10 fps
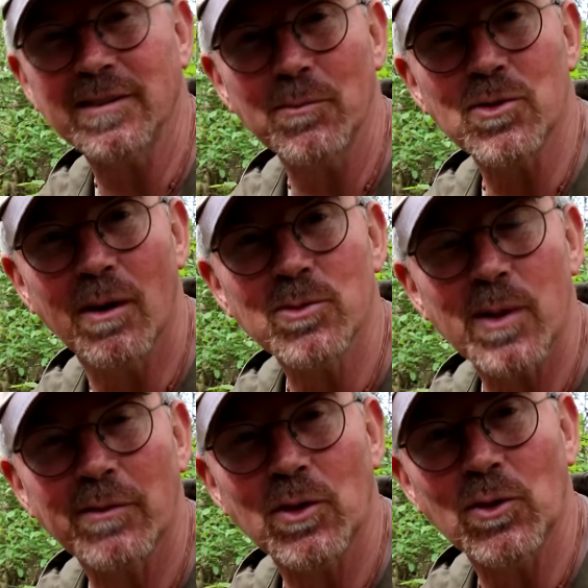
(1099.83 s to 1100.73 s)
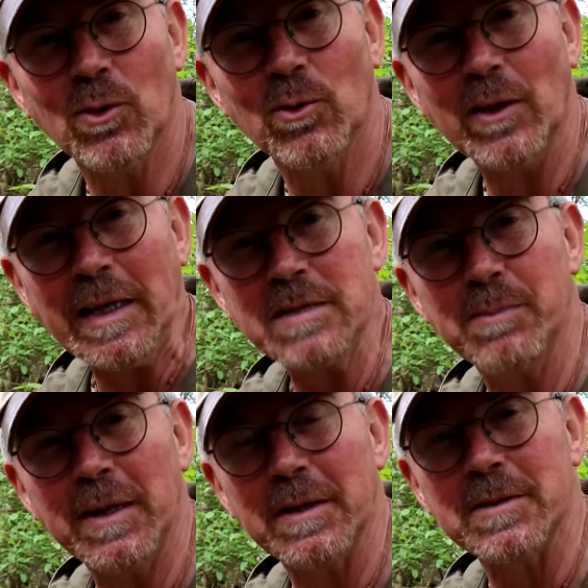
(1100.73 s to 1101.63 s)
Sometimes you have to do things a
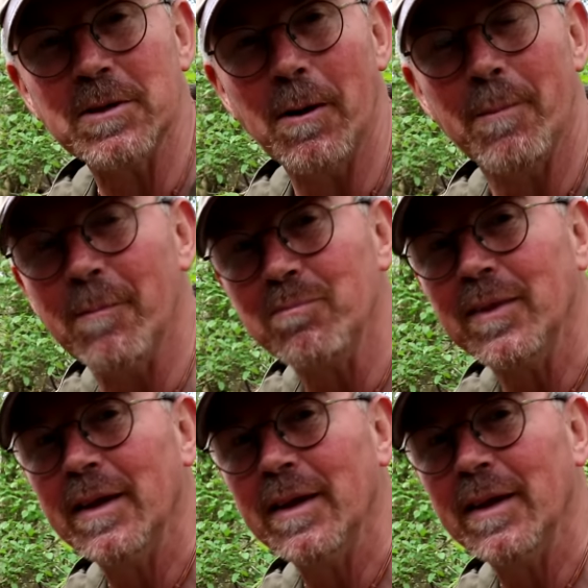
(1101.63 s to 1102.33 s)
bit at a time, but